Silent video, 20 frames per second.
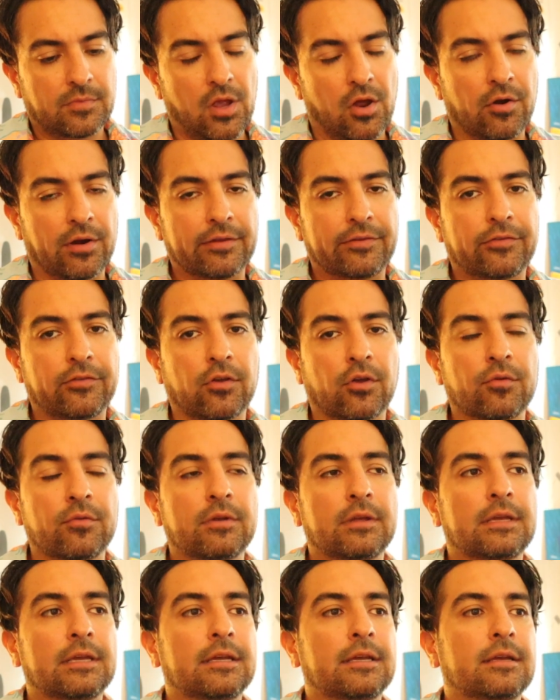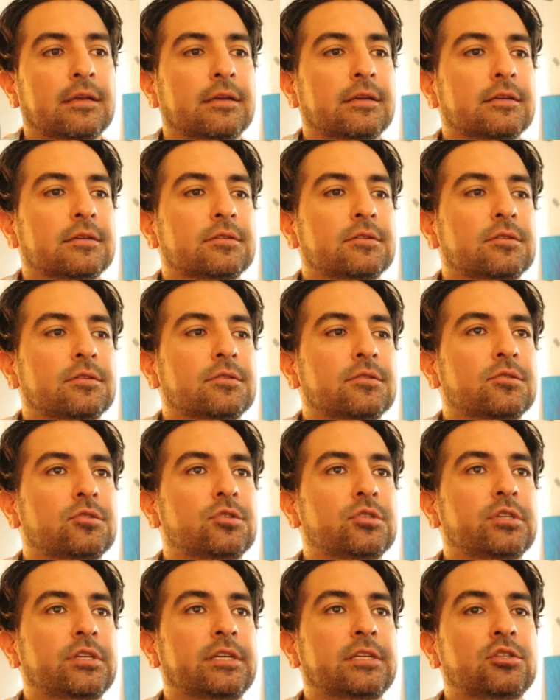all right, so
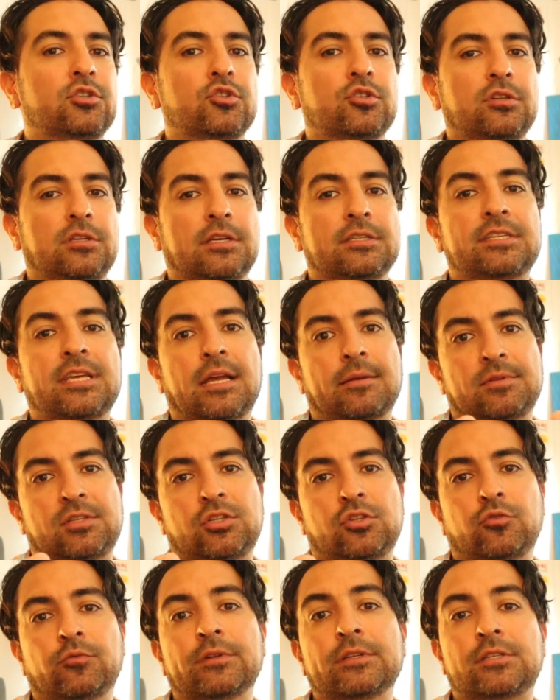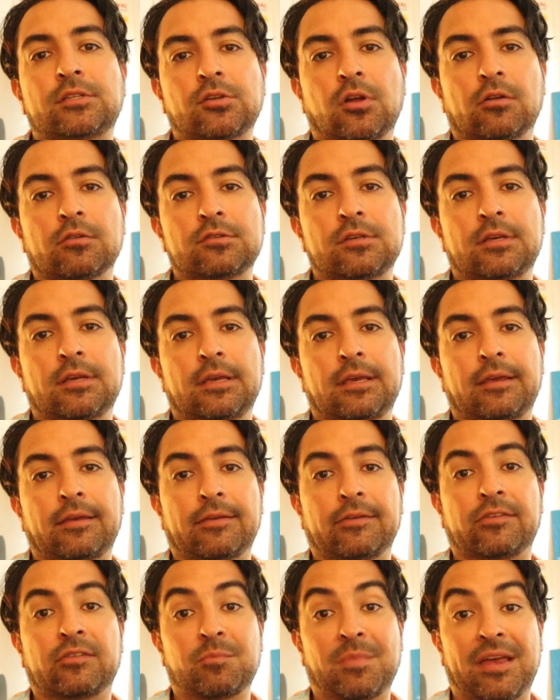she she attempts to insult
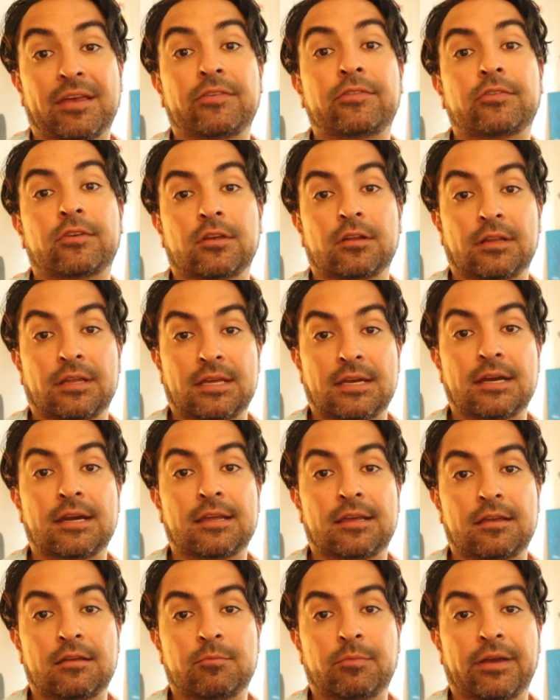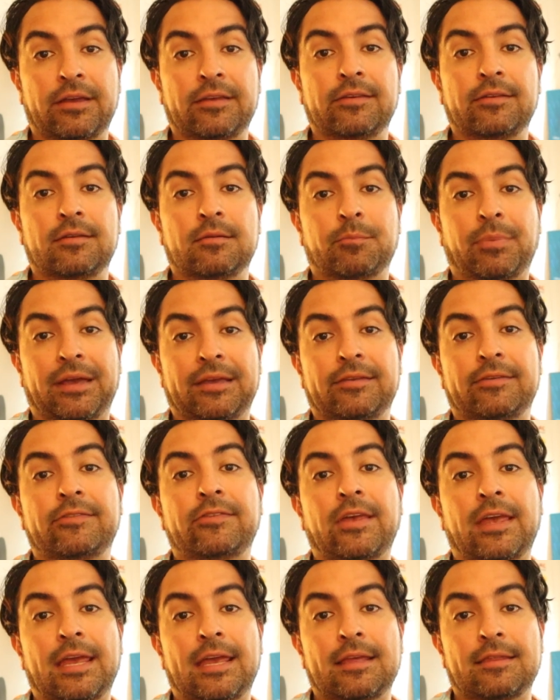his masculinity by by
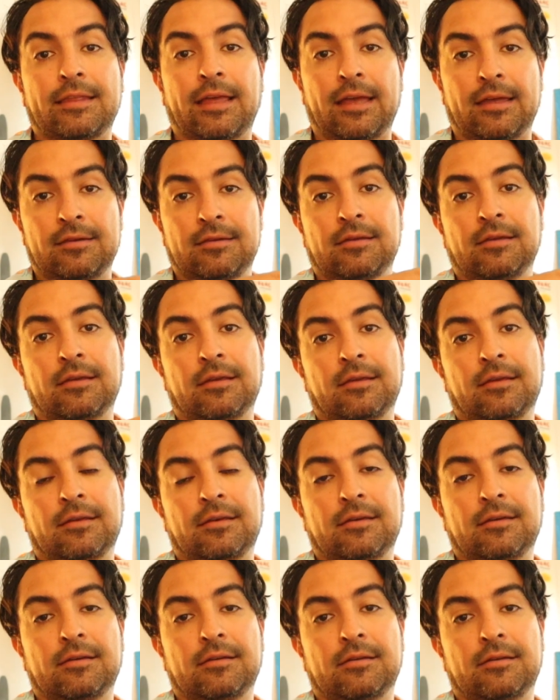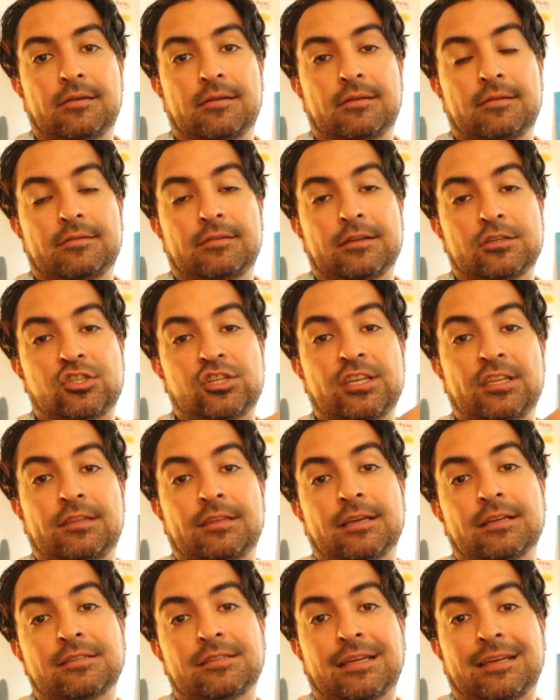saying that that she
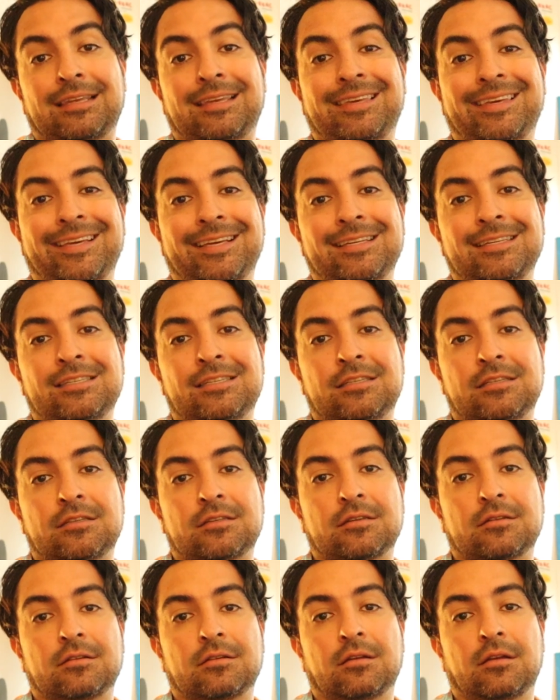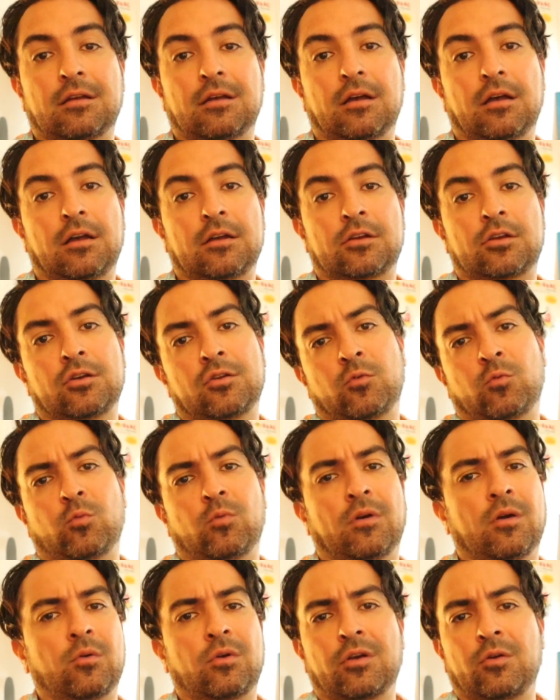thinks that he's a good
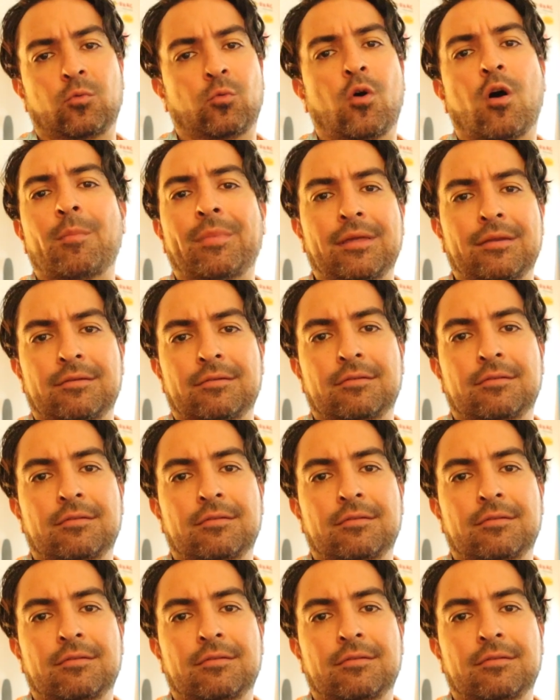a good woman.